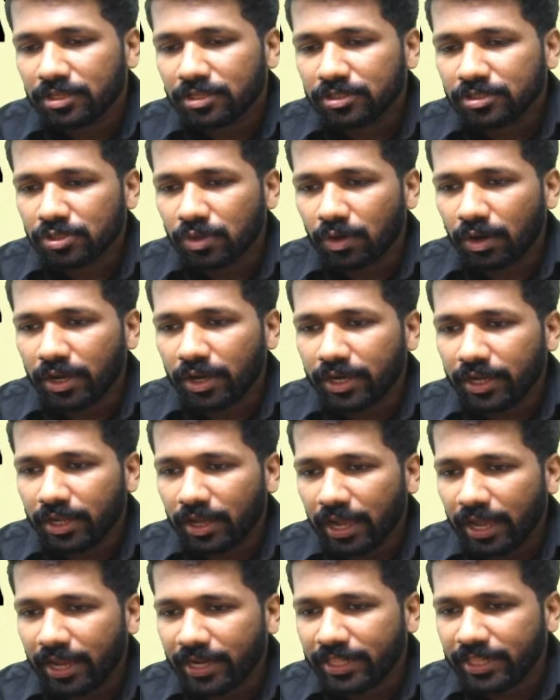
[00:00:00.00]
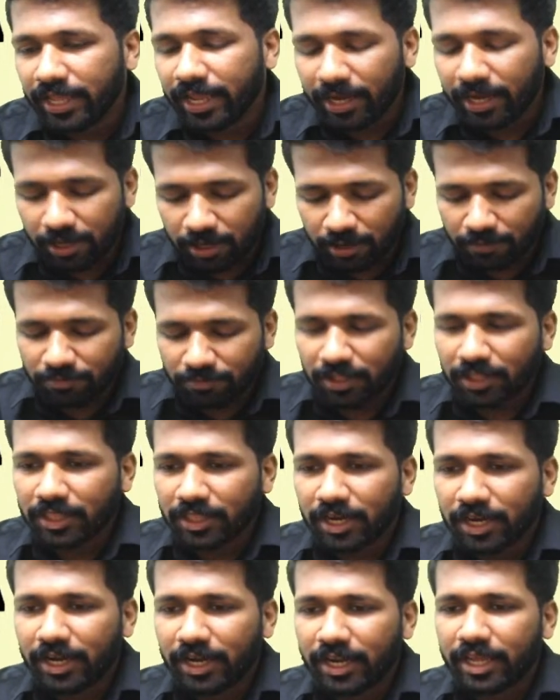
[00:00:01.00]
So at the end of the
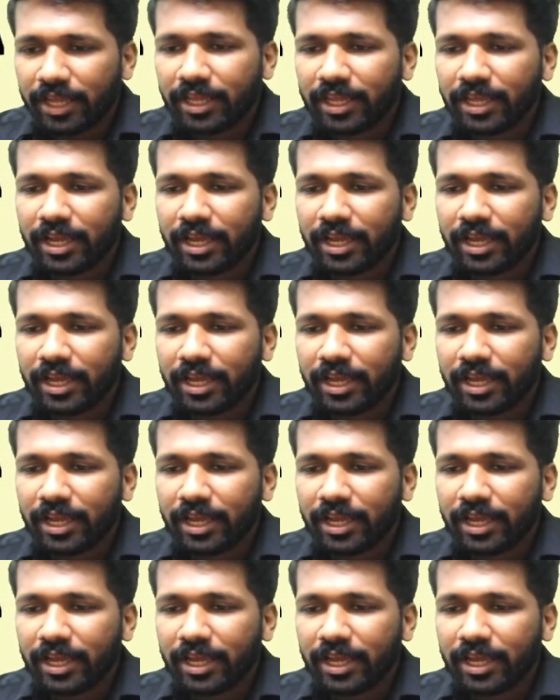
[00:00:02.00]
third day he